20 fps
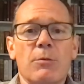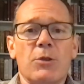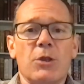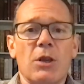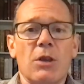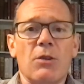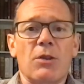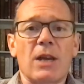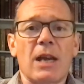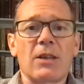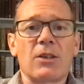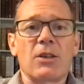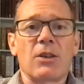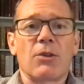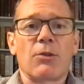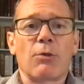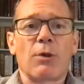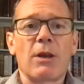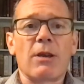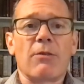
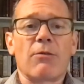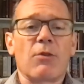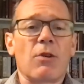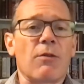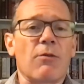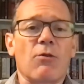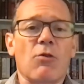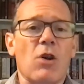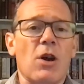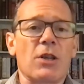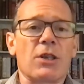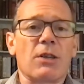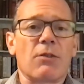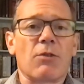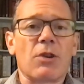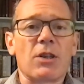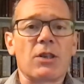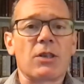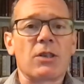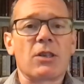2003, for a variety of
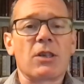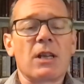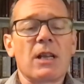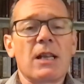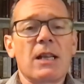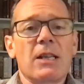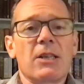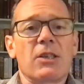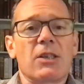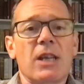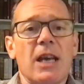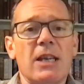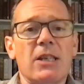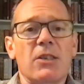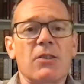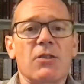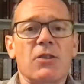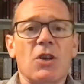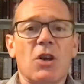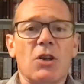reasons, states
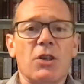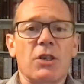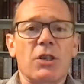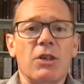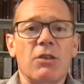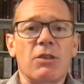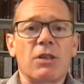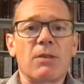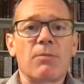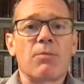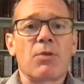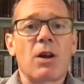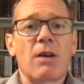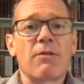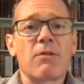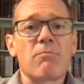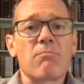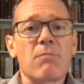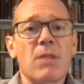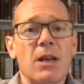have started using
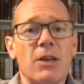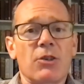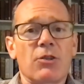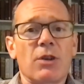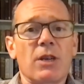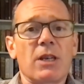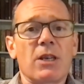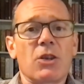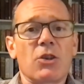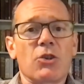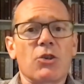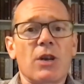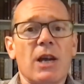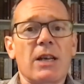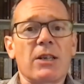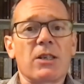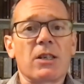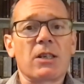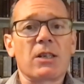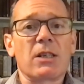private military
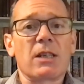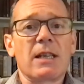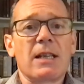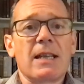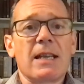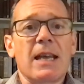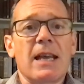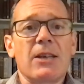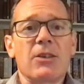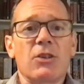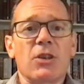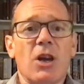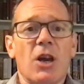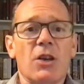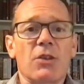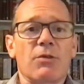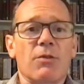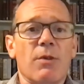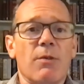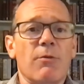contractors in
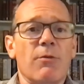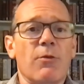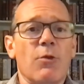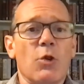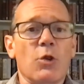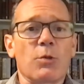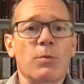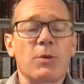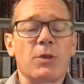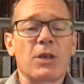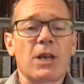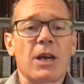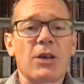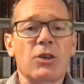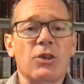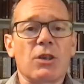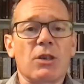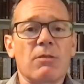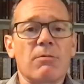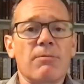tasks from force
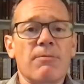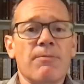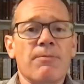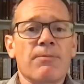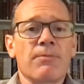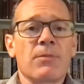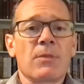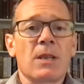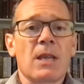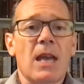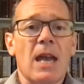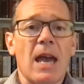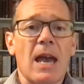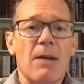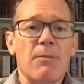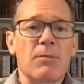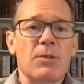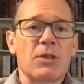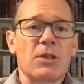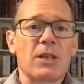protection,
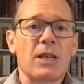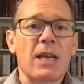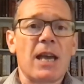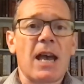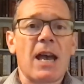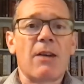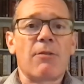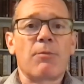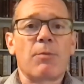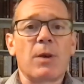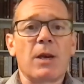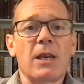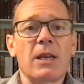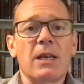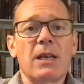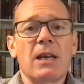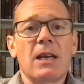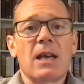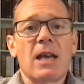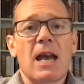embassy, FP,
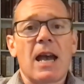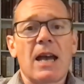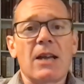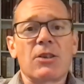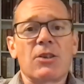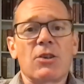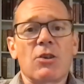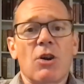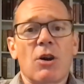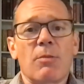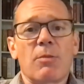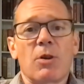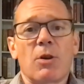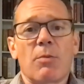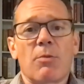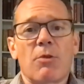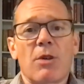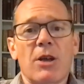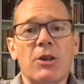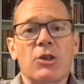and deniable
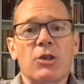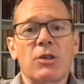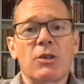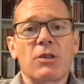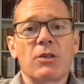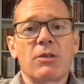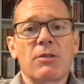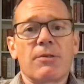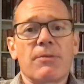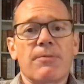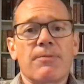operations.